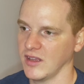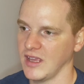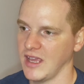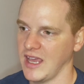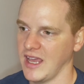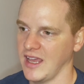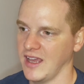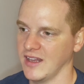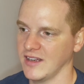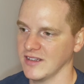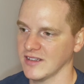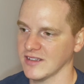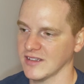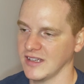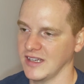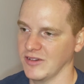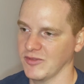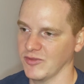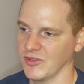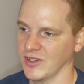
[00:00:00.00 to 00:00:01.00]
And
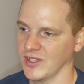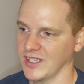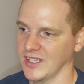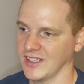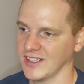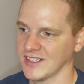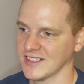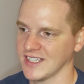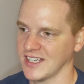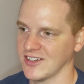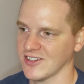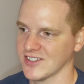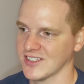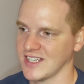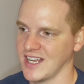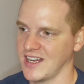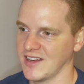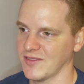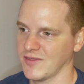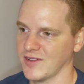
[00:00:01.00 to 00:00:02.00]
it really looks like you're
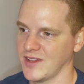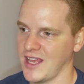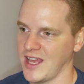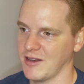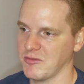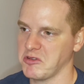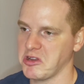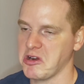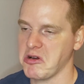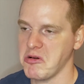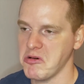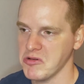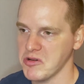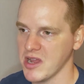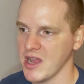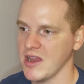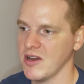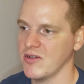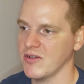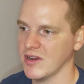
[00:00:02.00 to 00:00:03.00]
setting for that. I'm like,
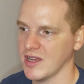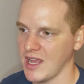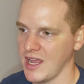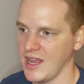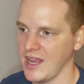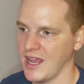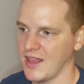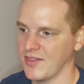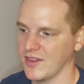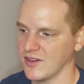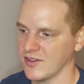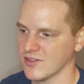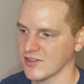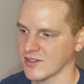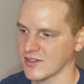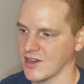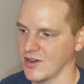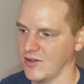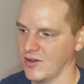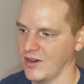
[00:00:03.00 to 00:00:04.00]
okay. And then you
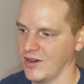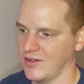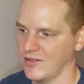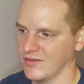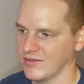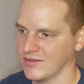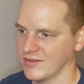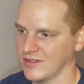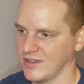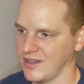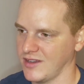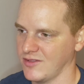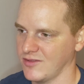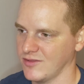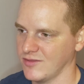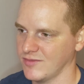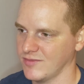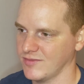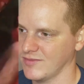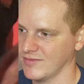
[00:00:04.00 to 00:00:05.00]
just go, oh
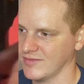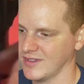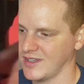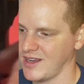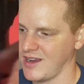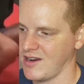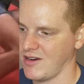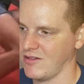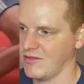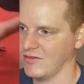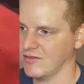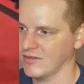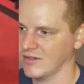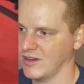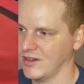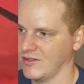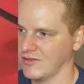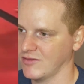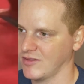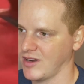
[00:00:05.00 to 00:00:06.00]

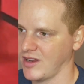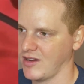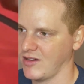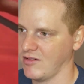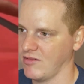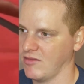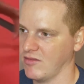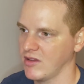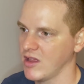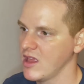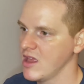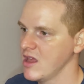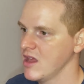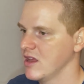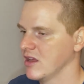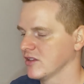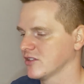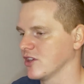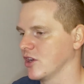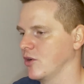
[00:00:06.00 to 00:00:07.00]
no.
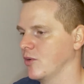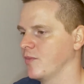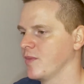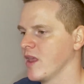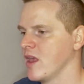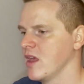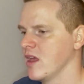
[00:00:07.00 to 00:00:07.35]
So